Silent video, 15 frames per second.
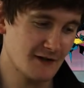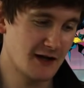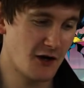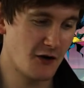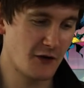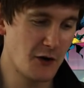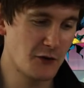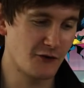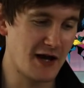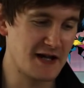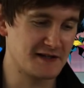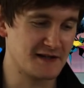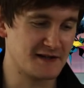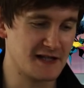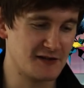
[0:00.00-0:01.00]
Although
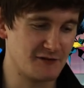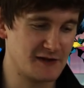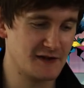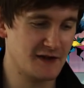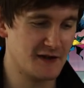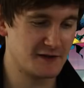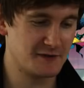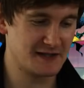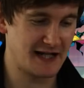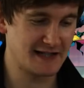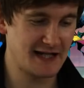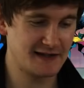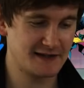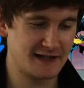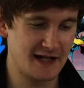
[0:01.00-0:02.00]
Grayson has since returned to his
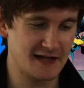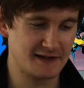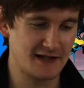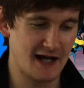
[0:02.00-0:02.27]
identity as